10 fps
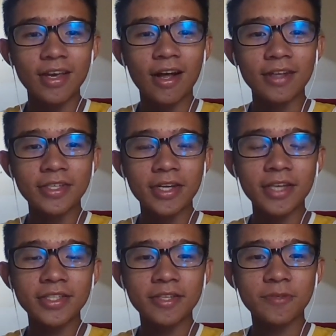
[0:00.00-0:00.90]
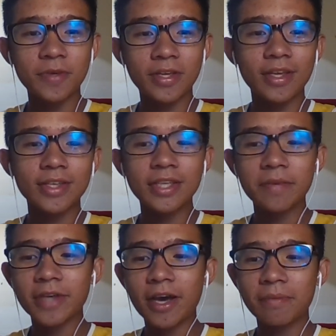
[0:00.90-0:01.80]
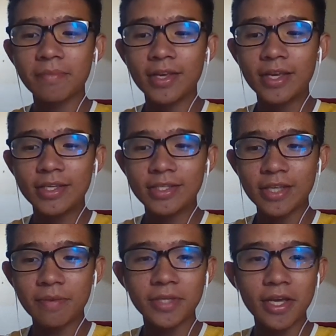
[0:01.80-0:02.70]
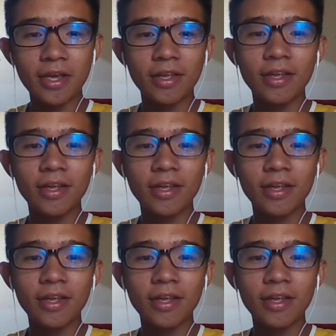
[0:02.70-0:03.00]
I'll see you guys next week, same time, same day,